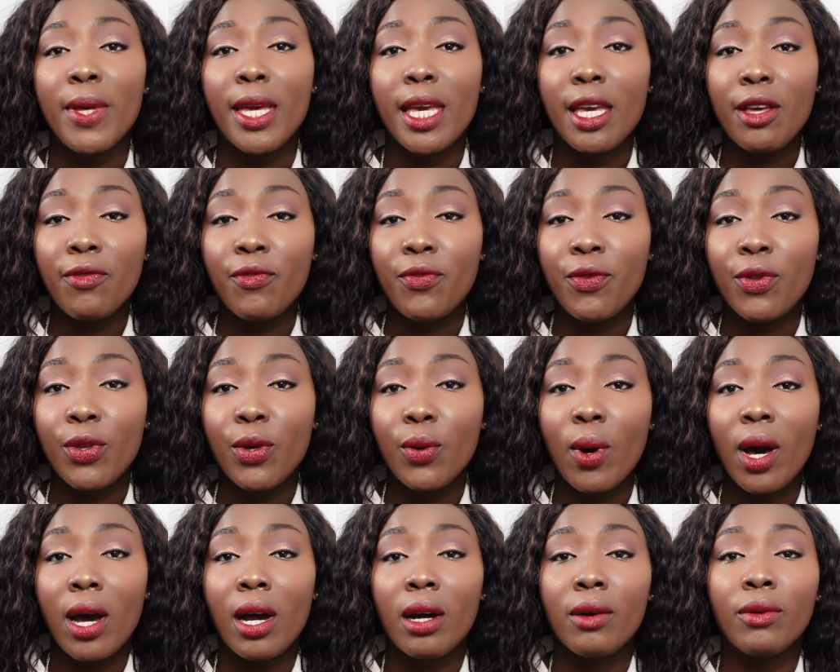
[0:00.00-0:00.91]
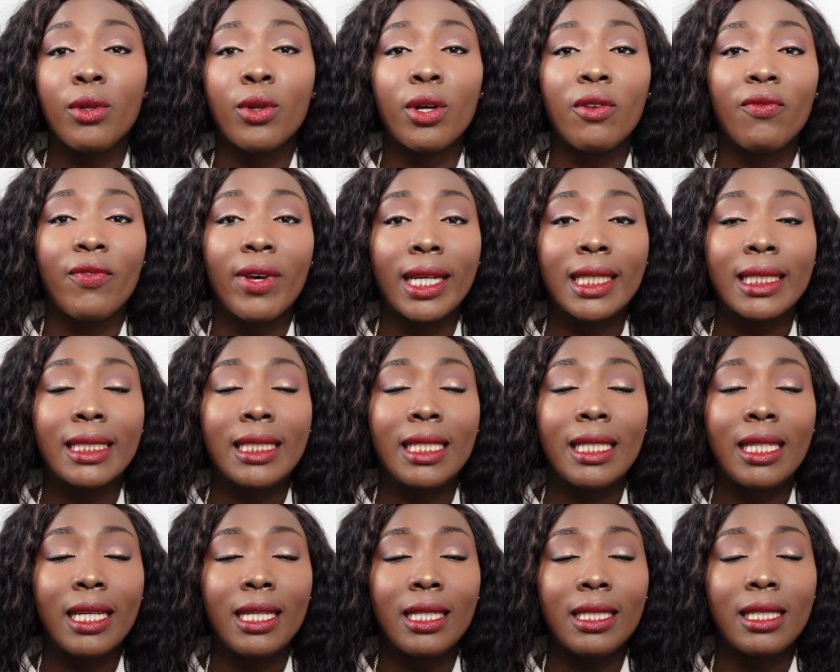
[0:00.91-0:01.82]
if you are not
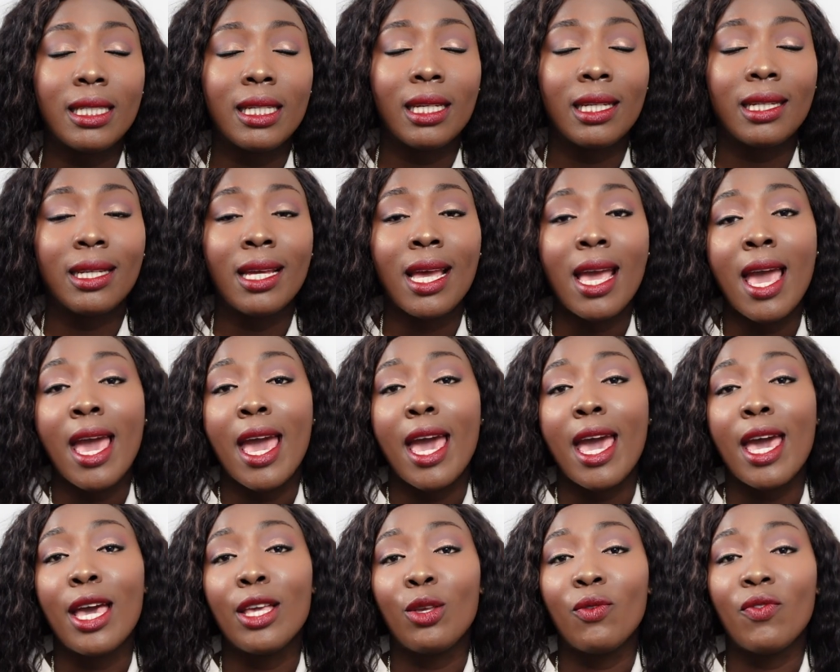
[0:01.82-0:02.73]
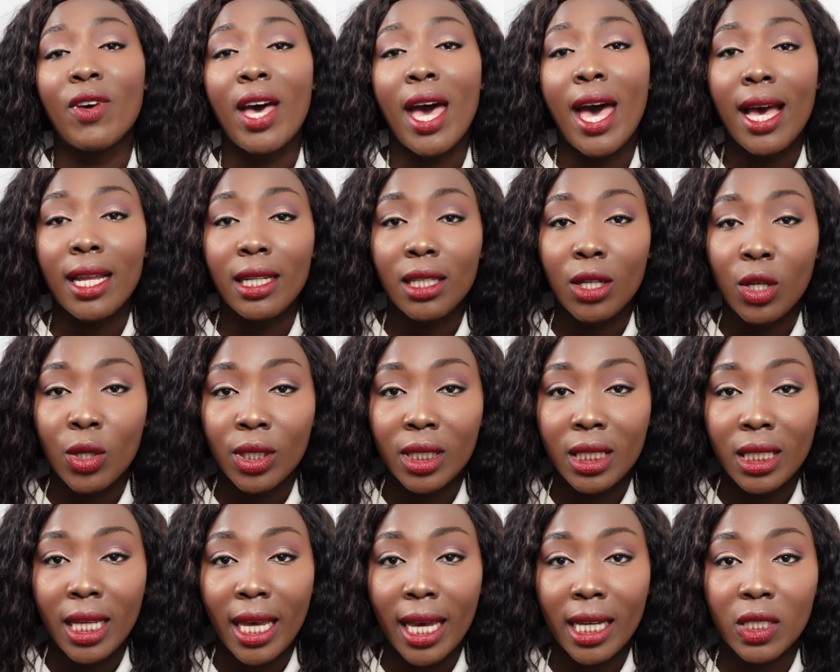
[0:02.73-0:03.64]
vaccinated and you've had
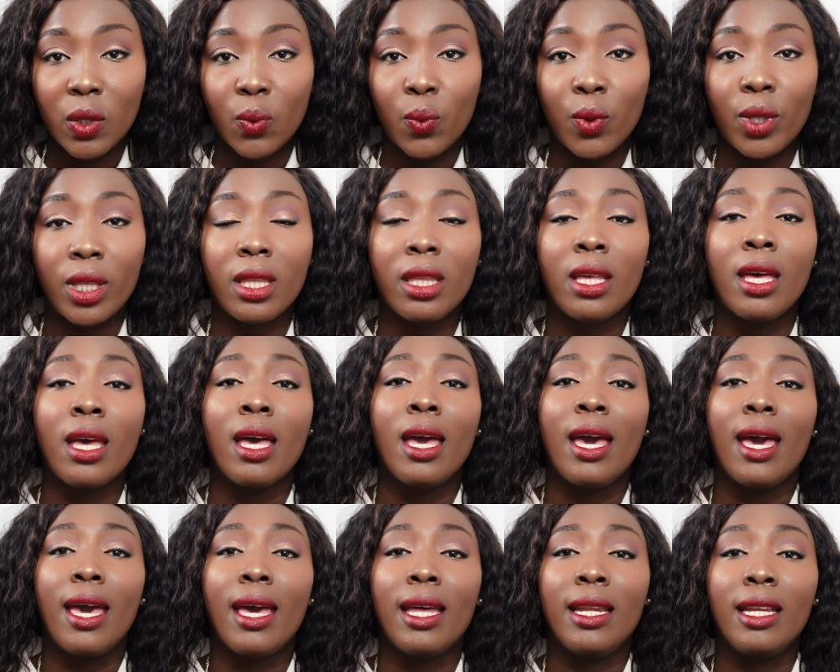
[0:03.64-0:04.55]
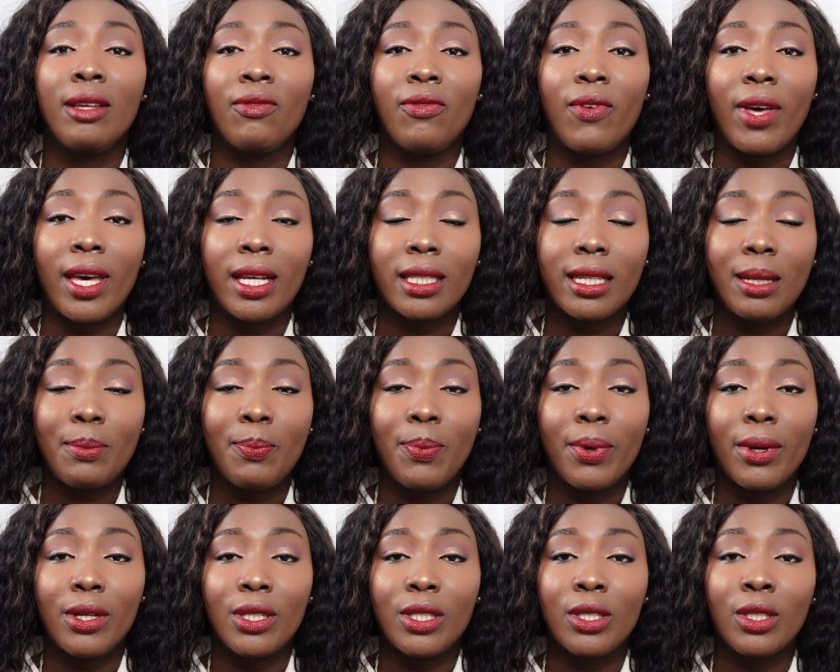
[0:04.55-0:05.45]
contact with an
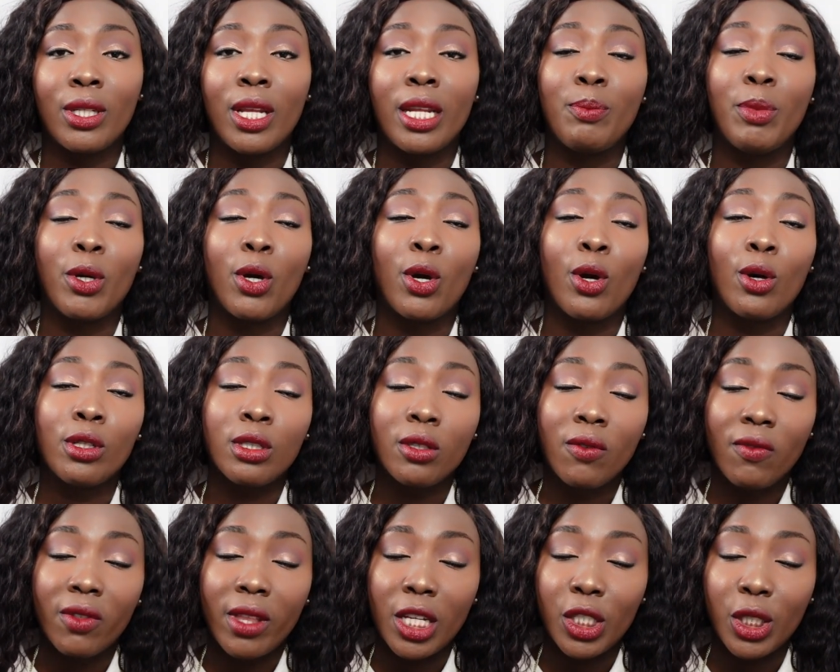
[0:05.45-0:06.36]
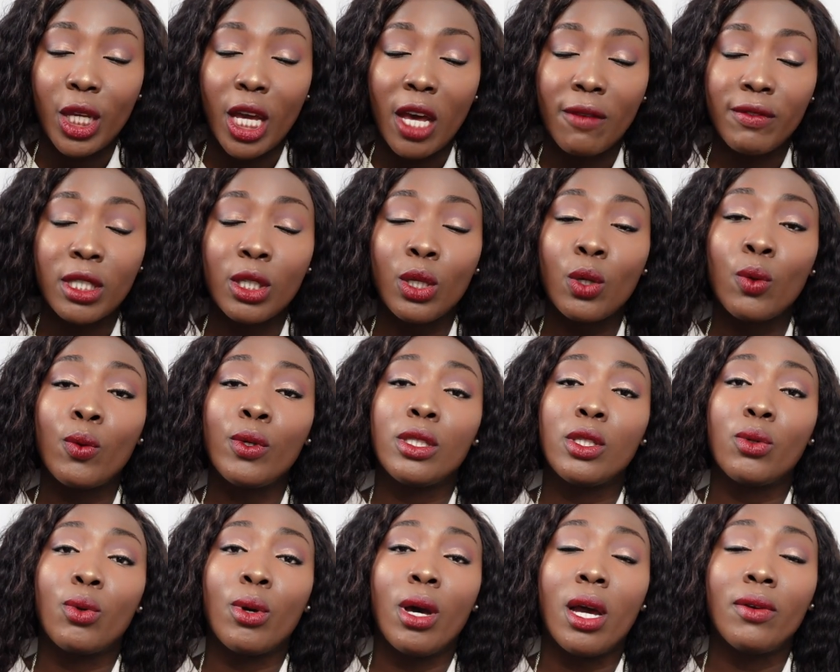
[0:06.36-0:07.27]
infected person, and because of that you have to go
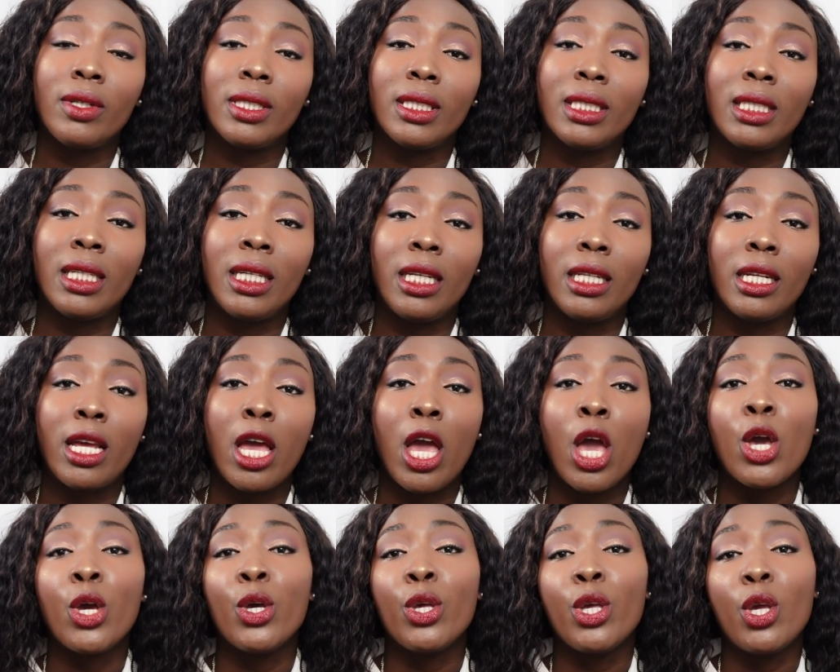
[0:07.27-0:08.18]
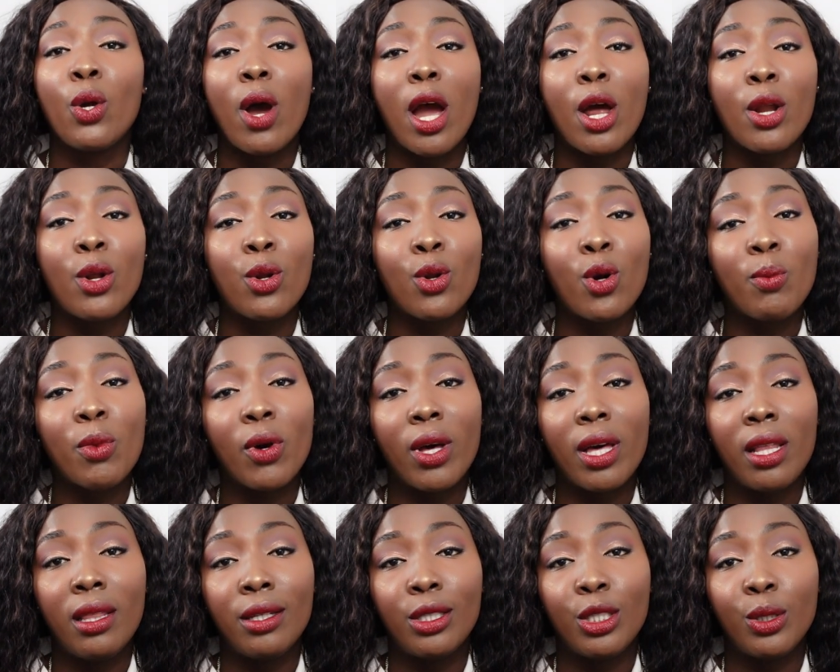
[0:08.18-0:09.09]
into quarantine, you are no
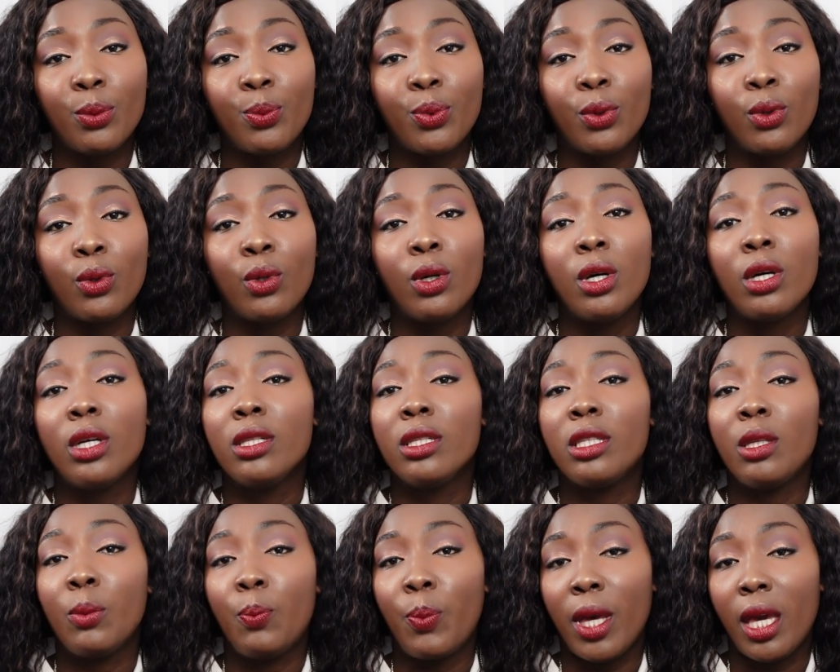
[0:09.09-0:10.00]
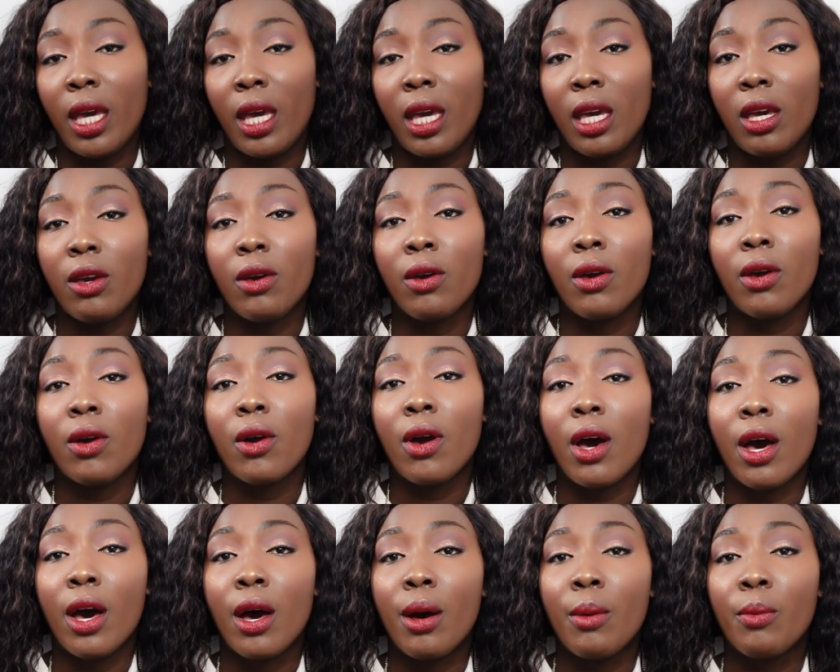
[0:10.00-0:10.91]
more eligible to pay
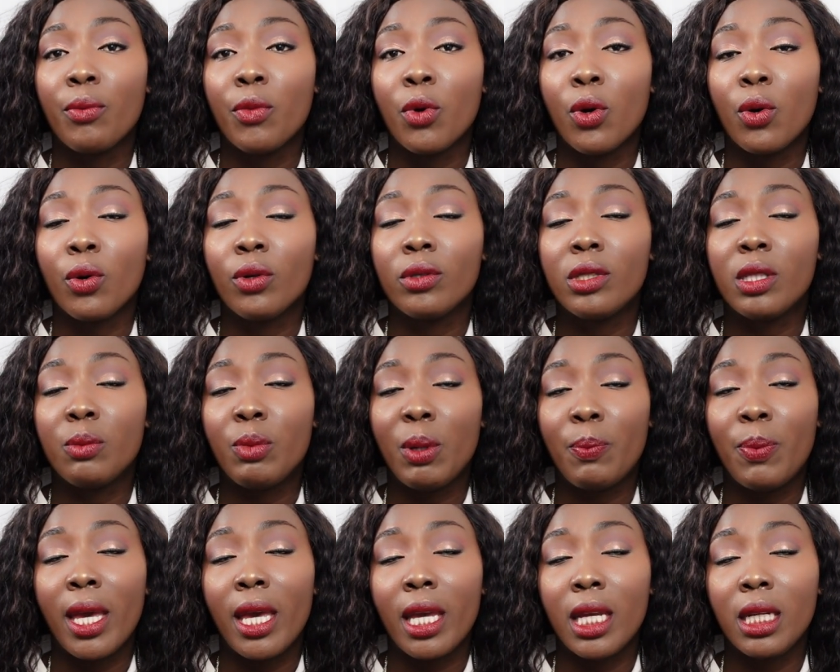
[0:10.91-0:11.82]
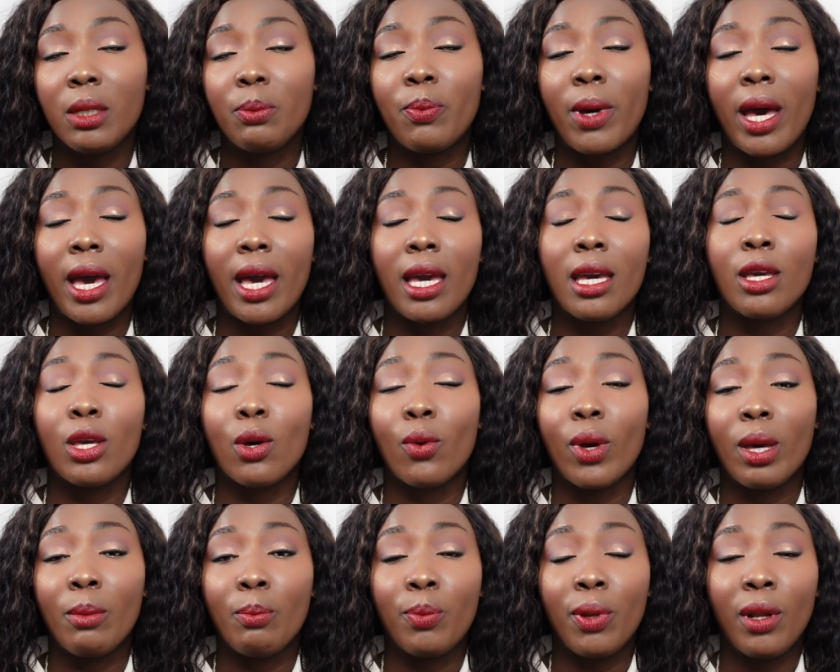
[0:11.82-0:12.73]
or to be paid by
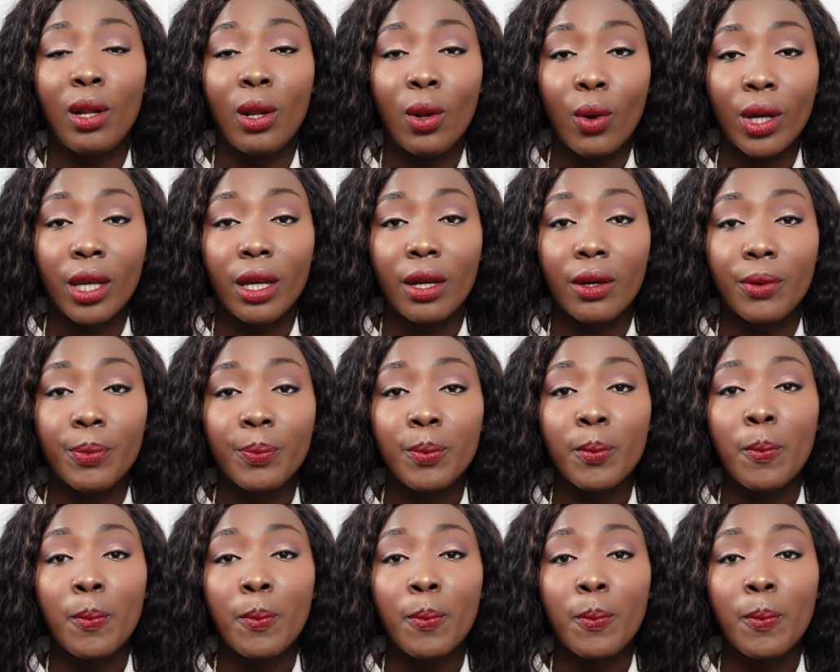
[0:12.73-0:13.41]
your employer.